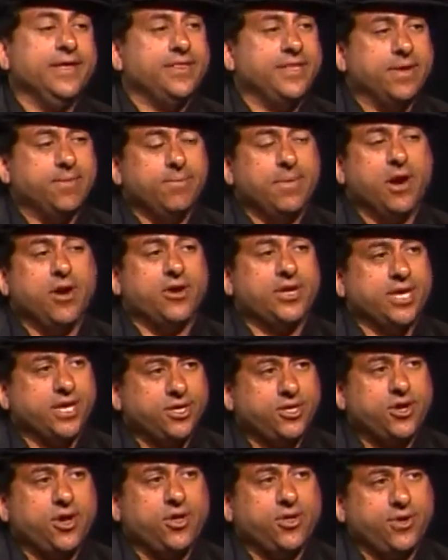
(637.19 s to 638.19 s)
The
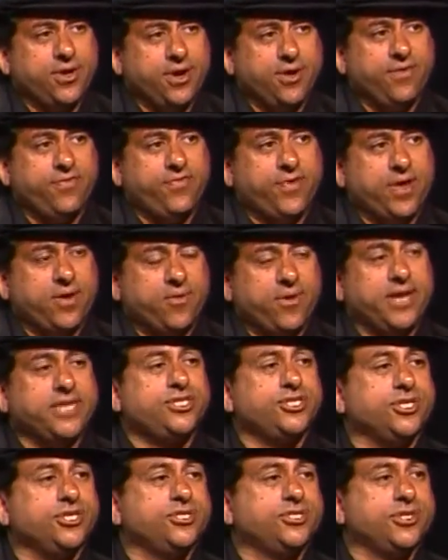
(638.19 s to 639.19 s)
American Culinary
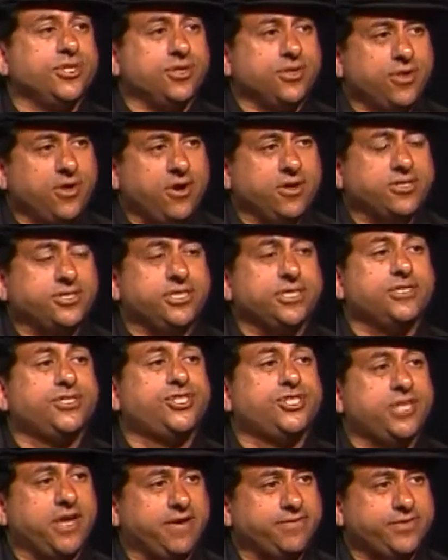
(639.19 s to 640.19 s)
Federation is the largest
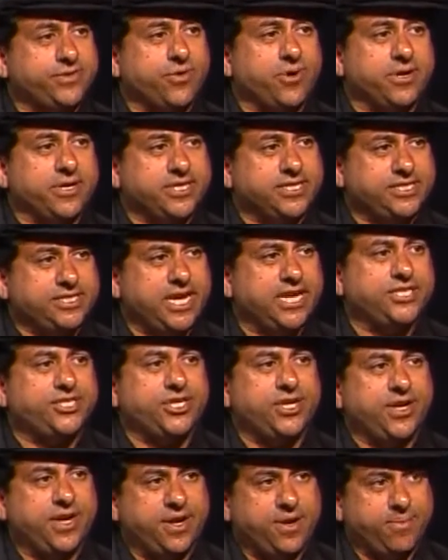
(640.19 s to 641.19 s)
chefs
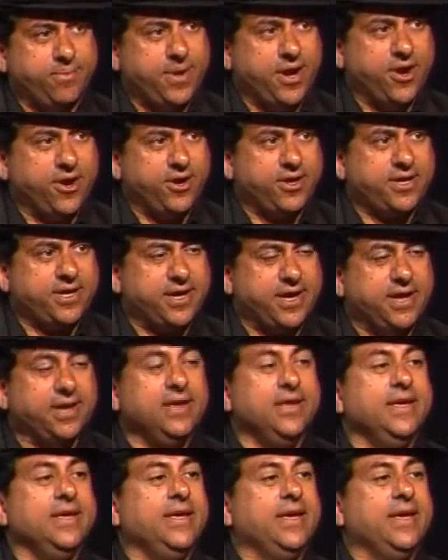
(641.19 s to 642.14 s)
organization in America,